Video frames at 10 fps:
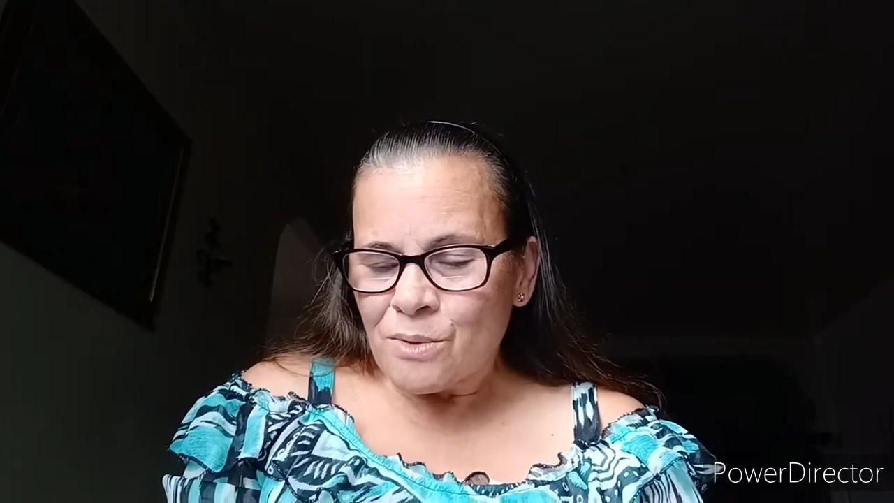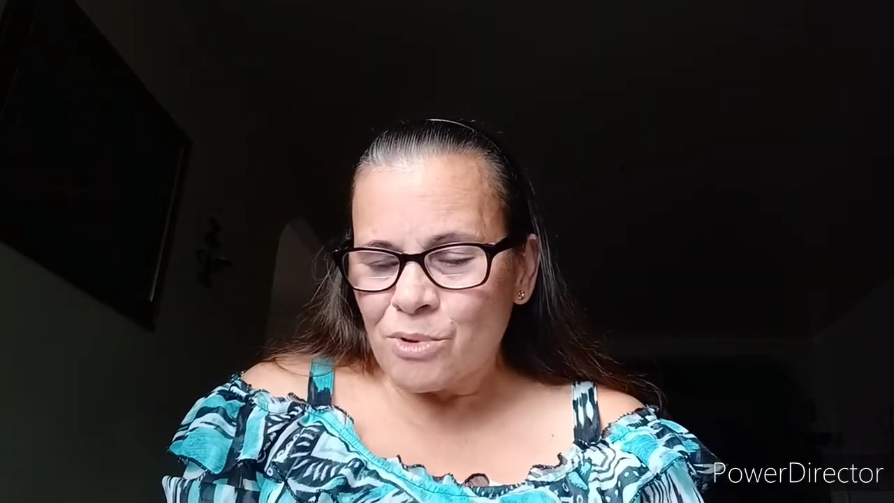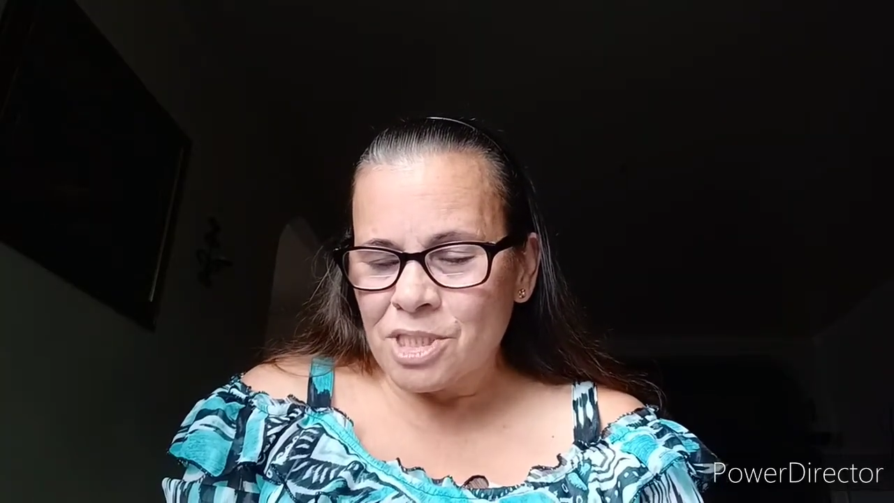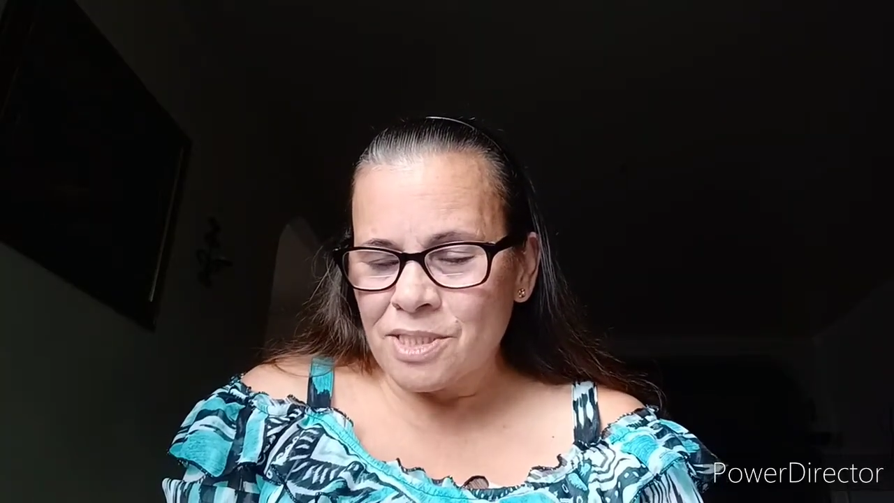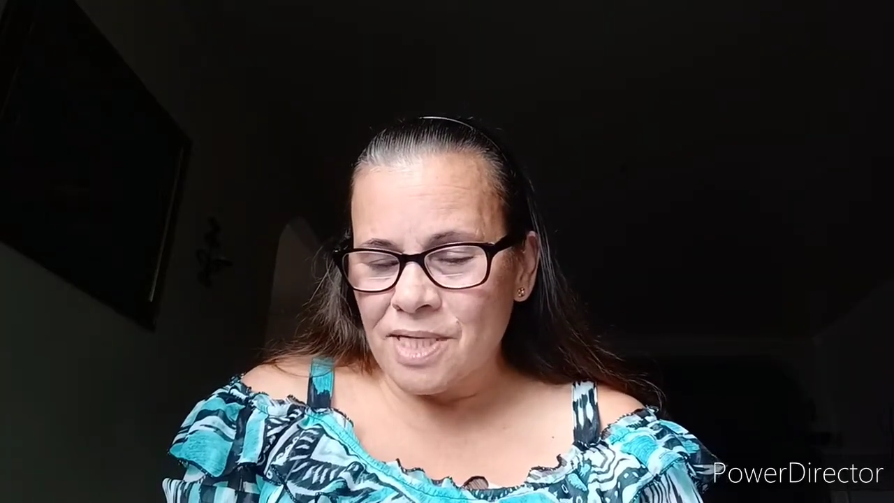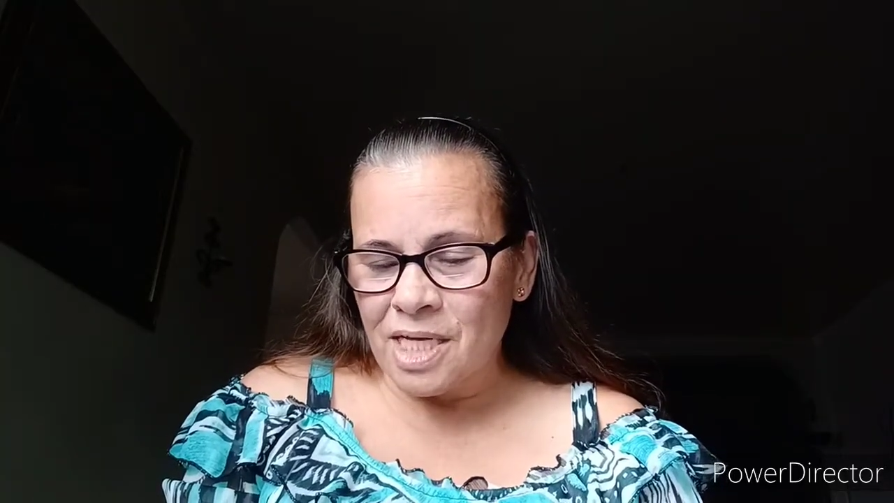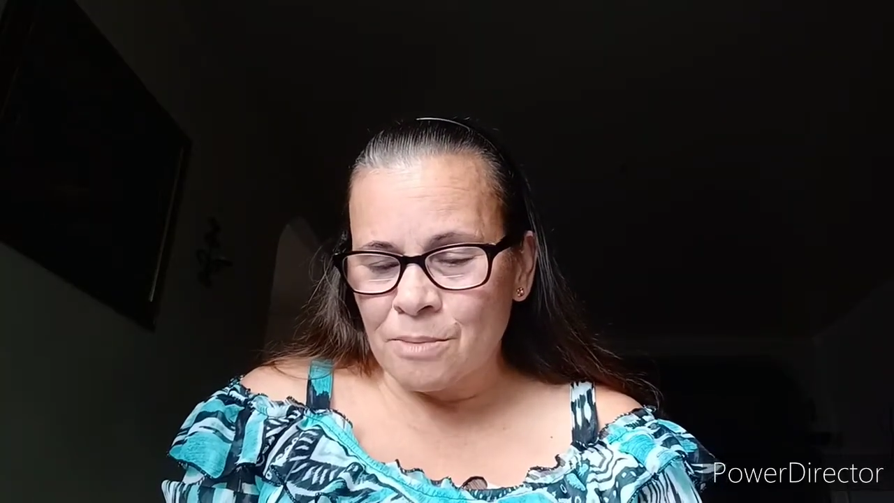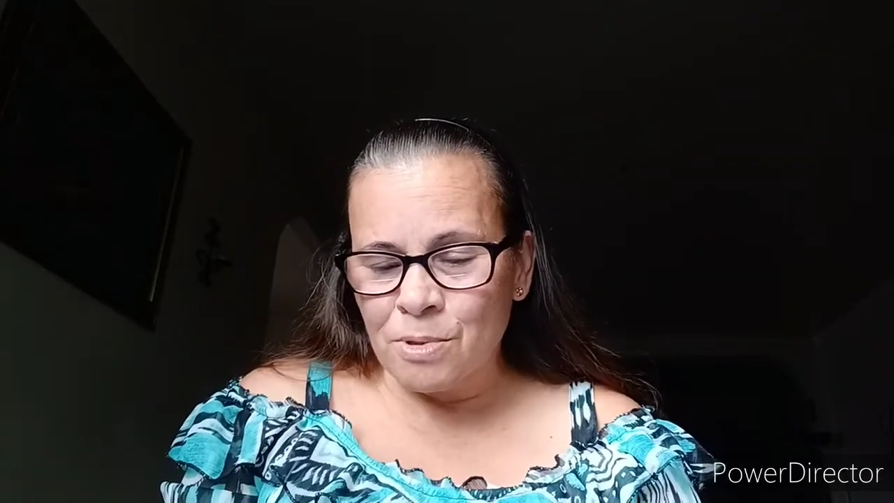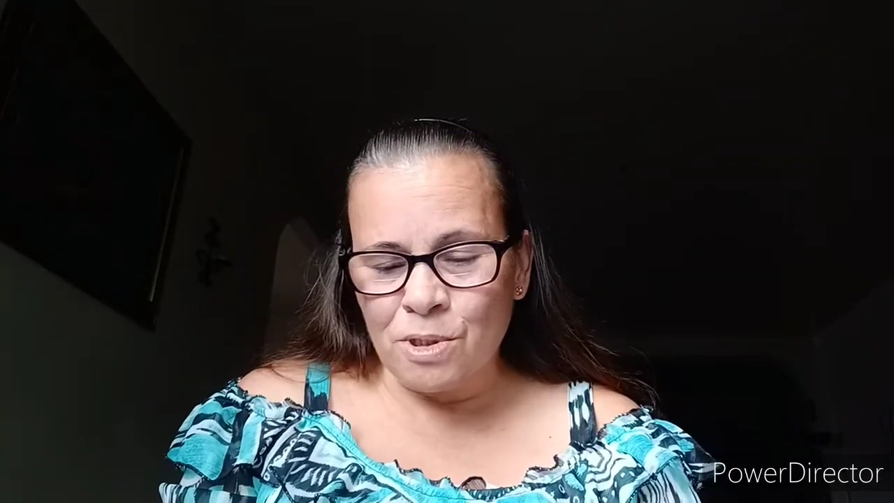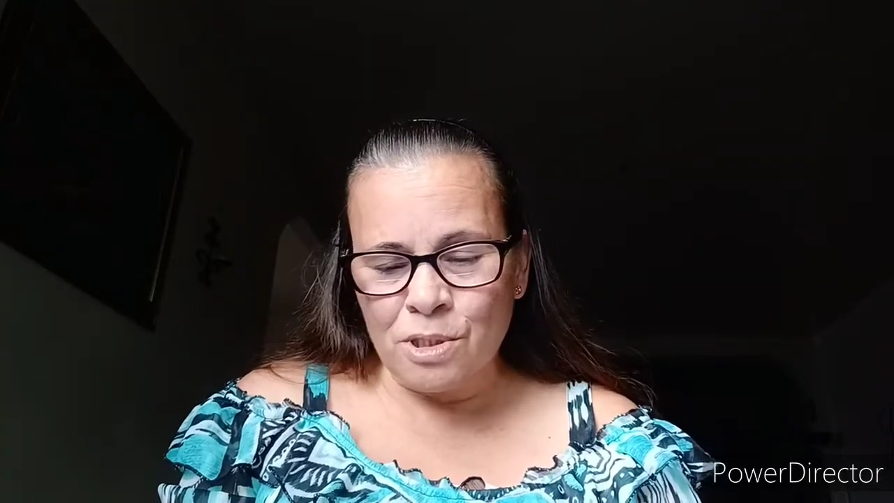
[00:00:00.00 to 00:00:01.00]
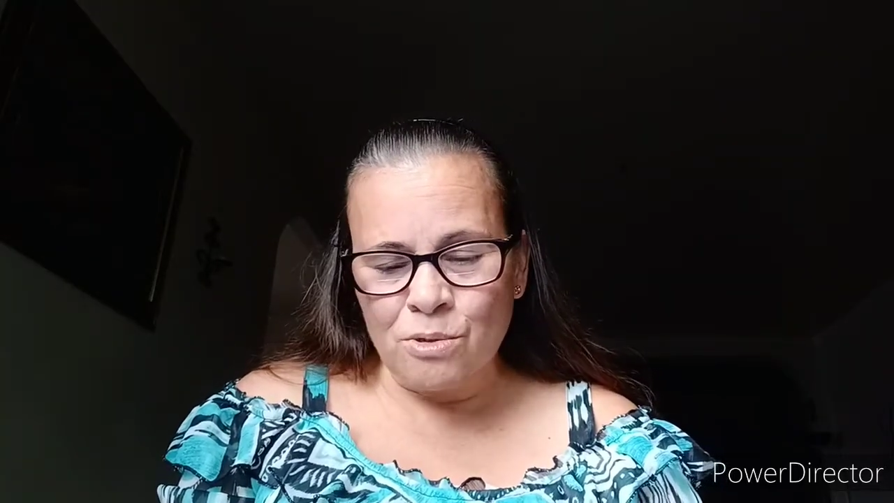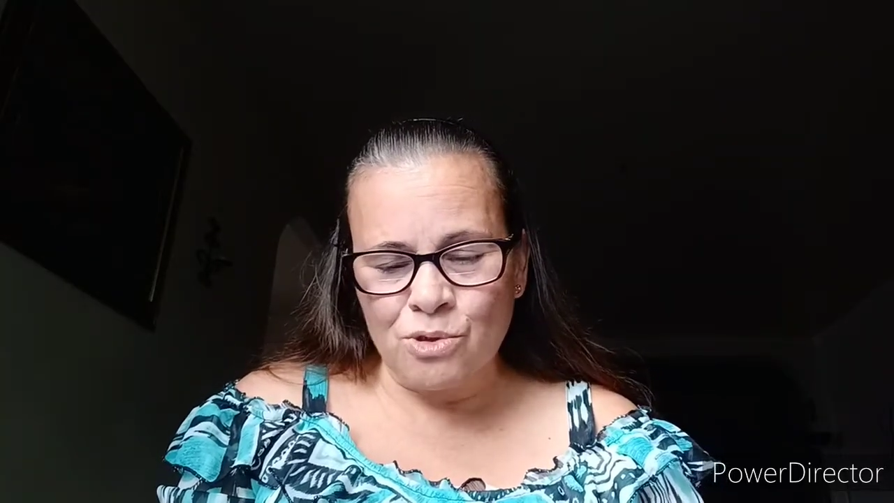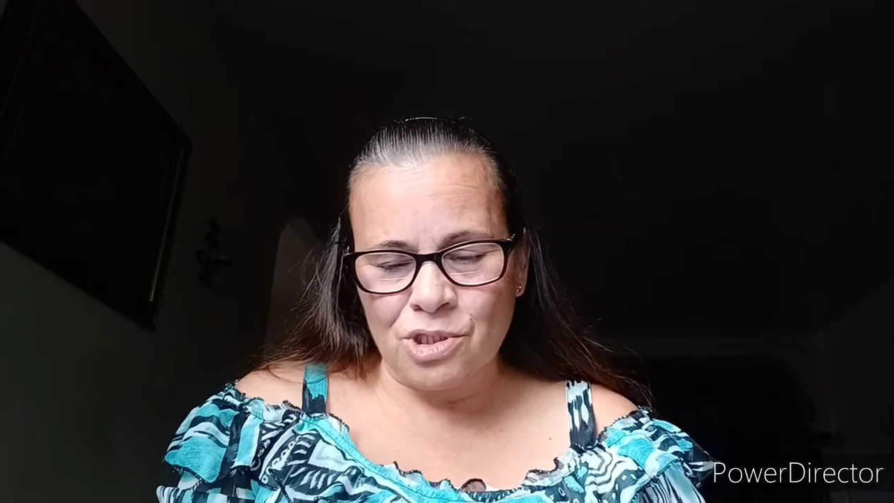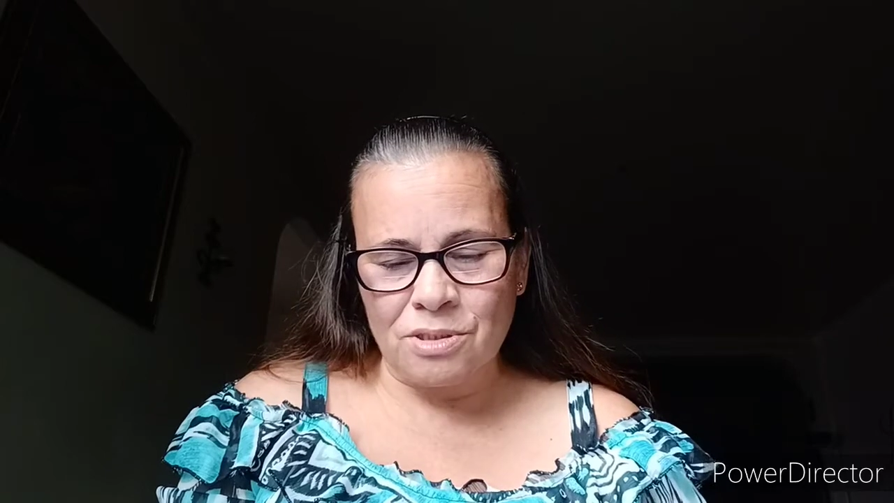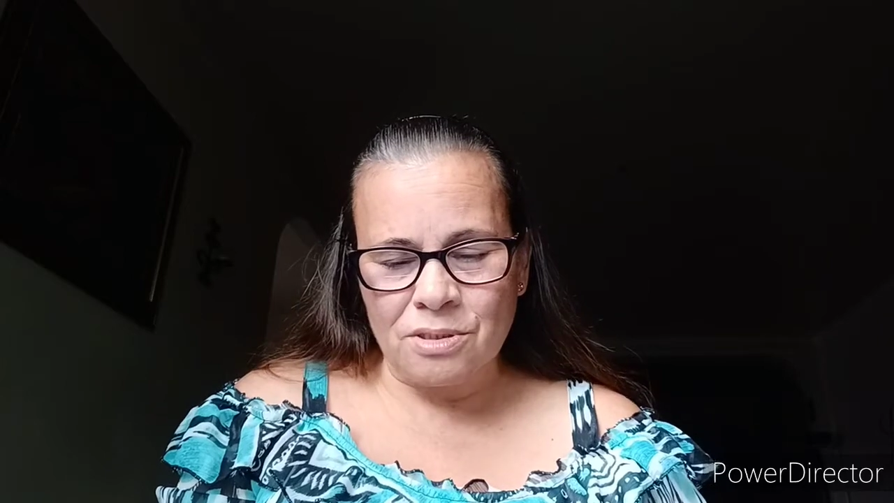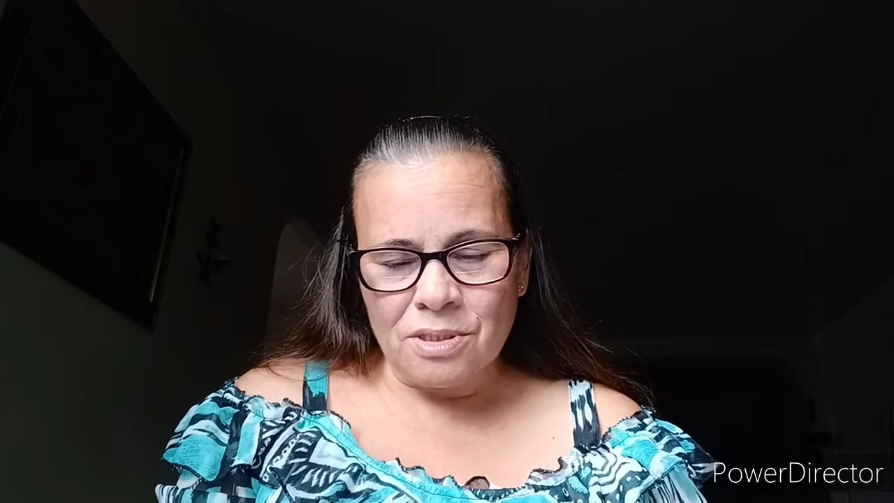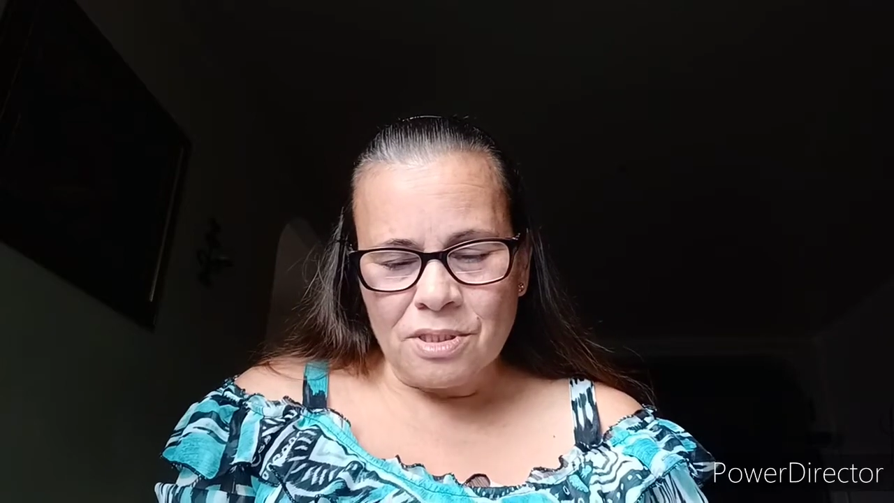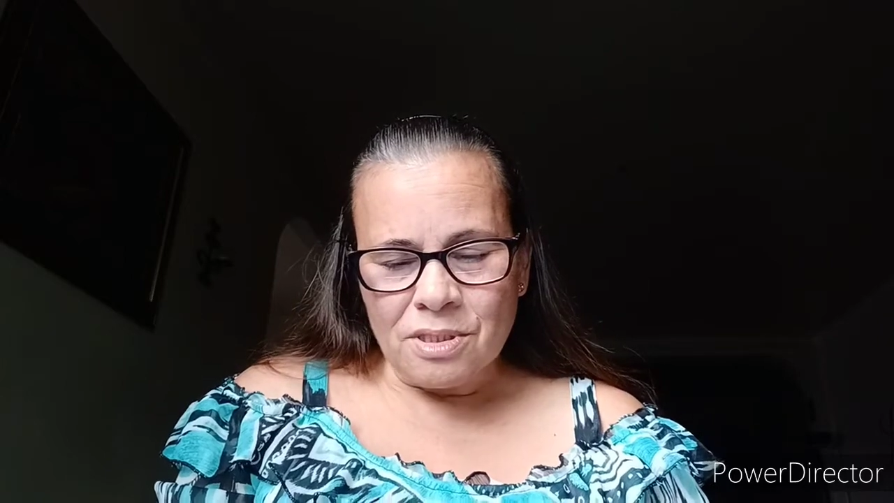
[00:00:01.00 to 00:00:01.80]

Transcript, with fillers: with this edible illusion,